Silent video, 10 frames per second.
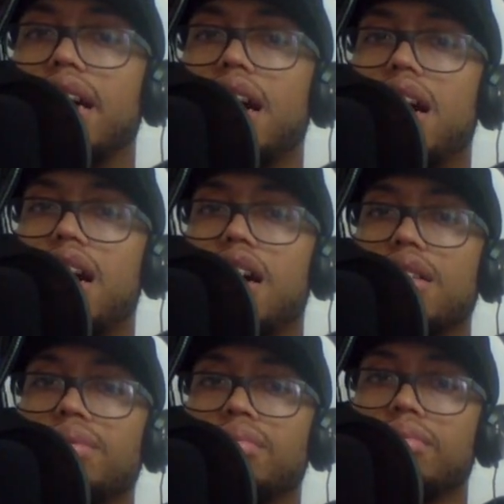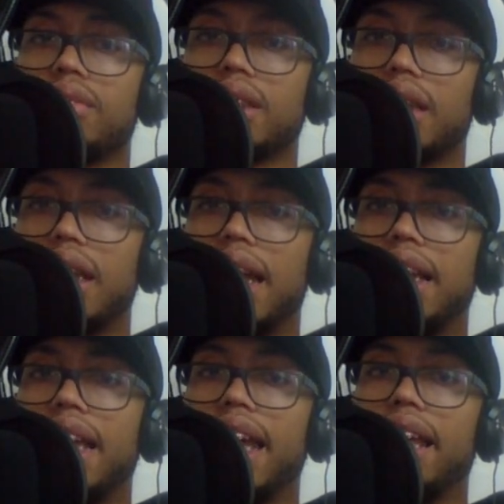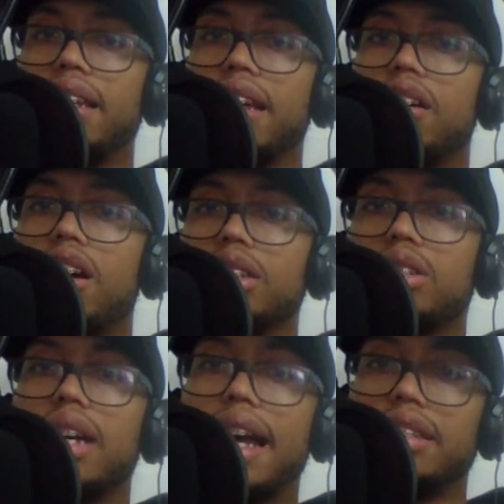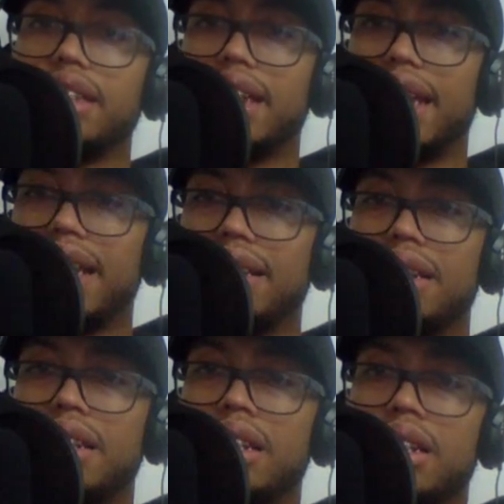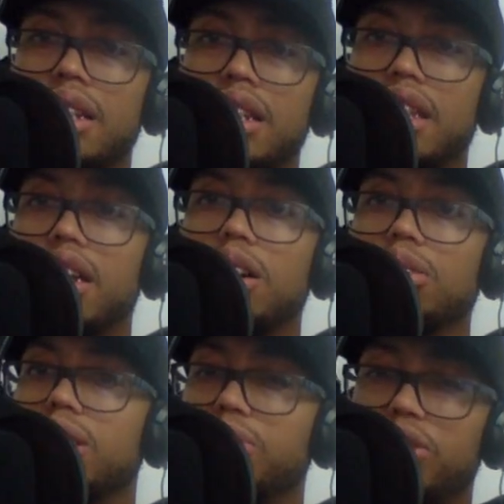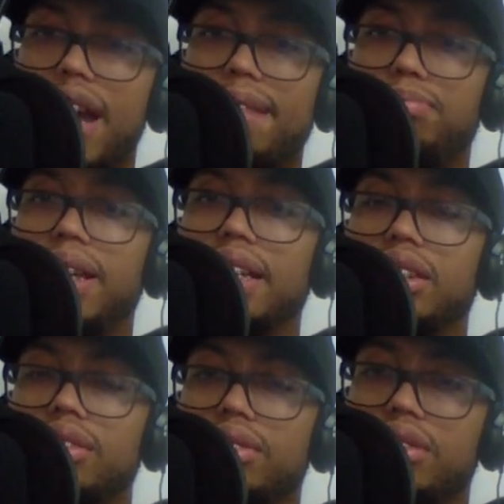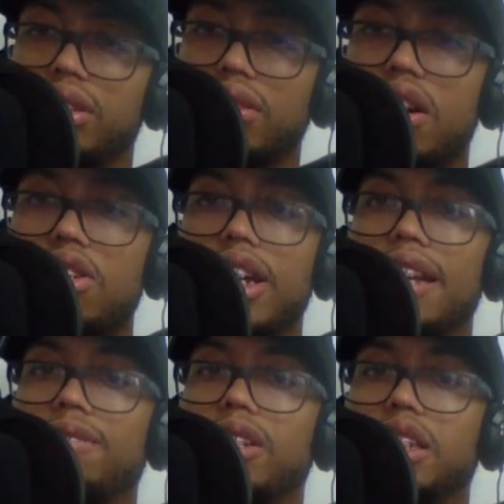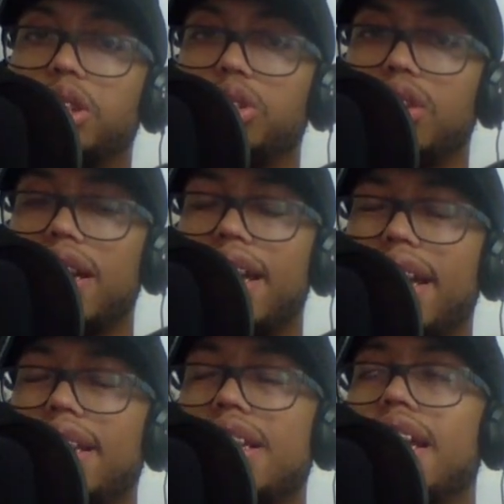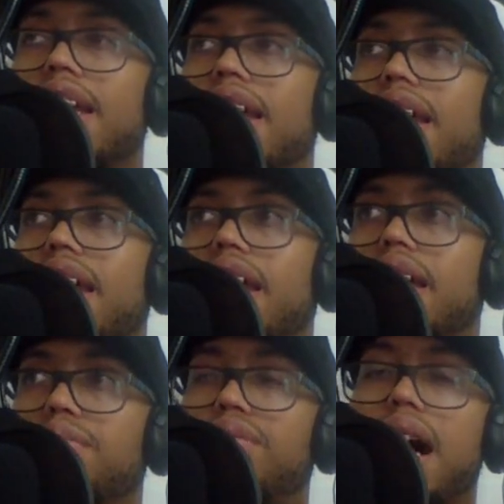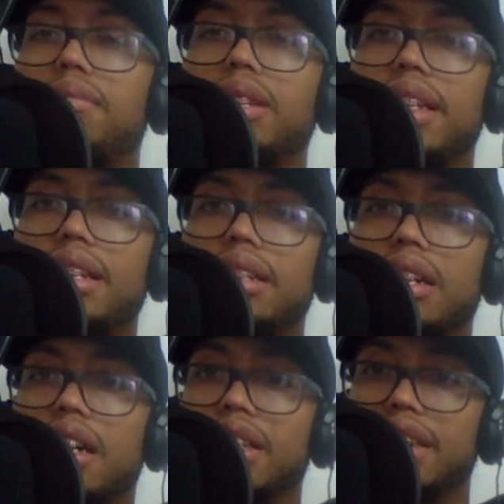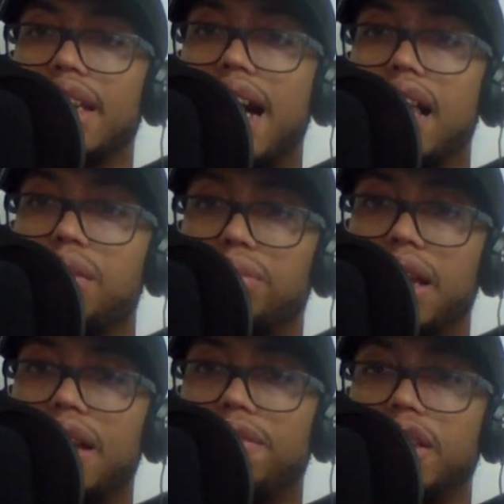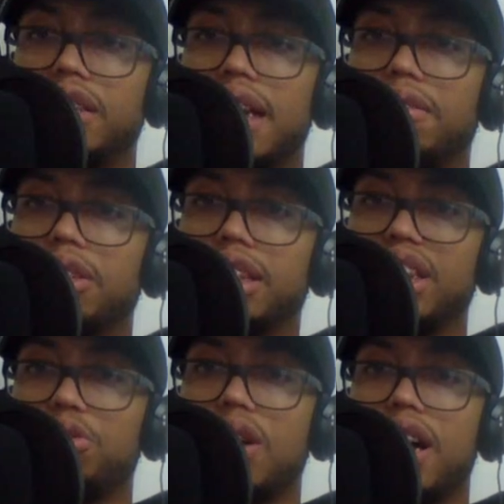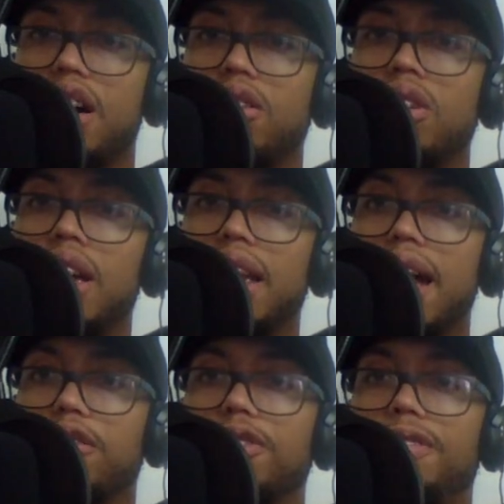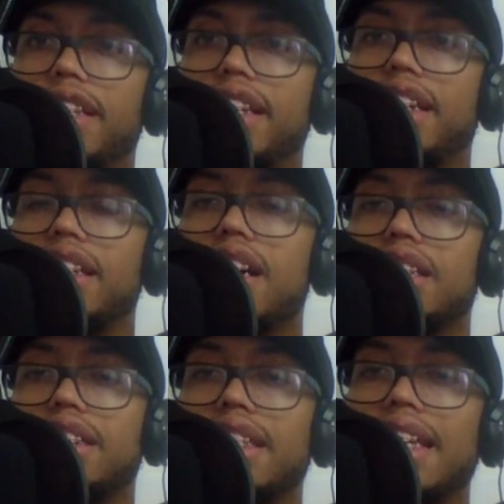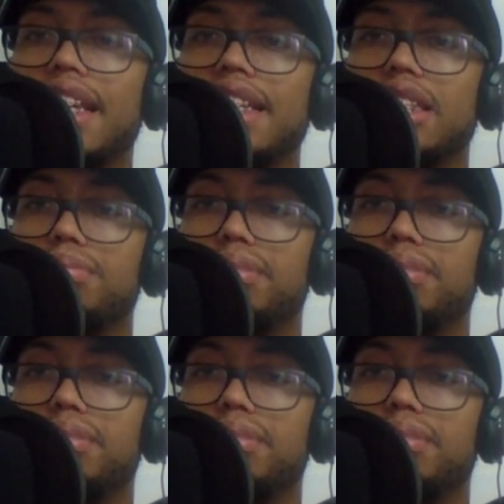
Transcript: And then they'll also have to get, some draft picks to throw in for this trade. Probably a solid player for the Devils as well. That will fit the Canucks' needs.